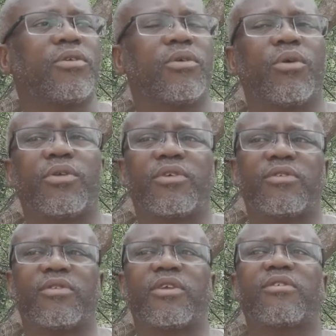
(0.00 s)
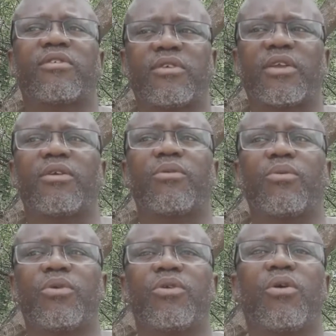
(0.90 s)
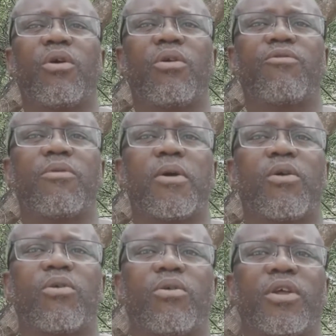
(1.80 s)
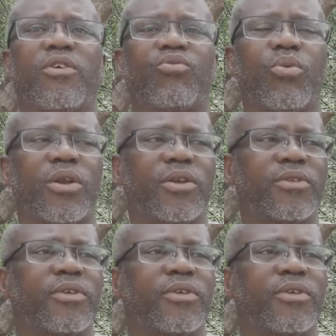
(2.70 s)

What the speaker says: or is necessary in all former colonized world.